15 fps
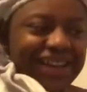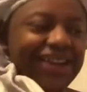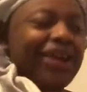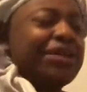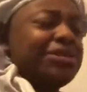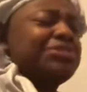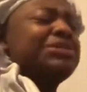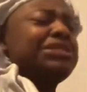
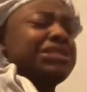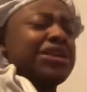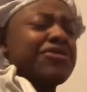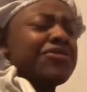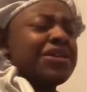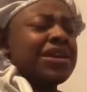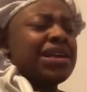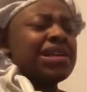Are you
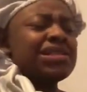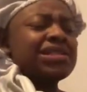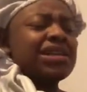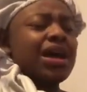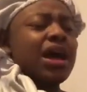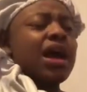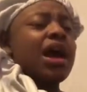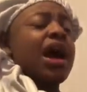serious?
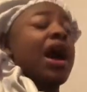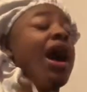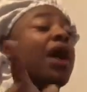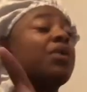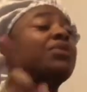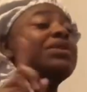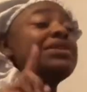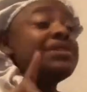
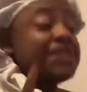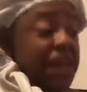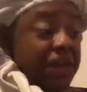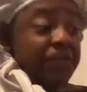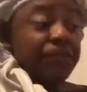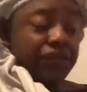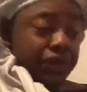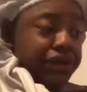I would
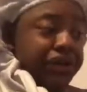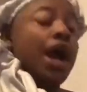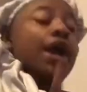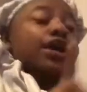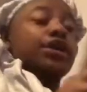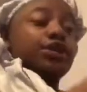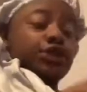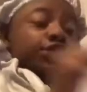never
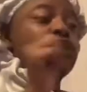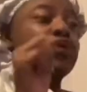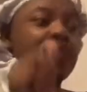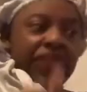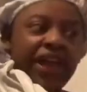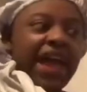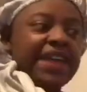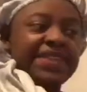do
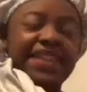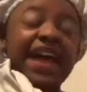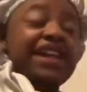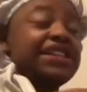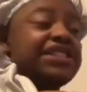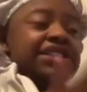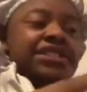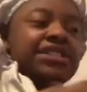that. That
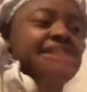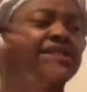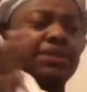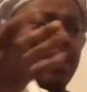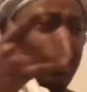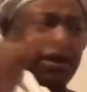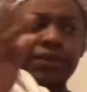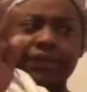is just
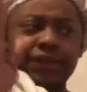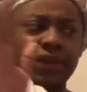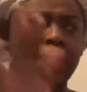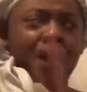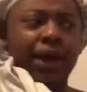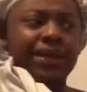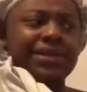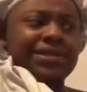out of the
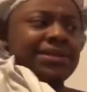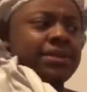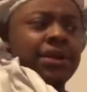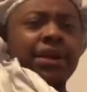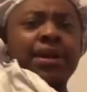lines.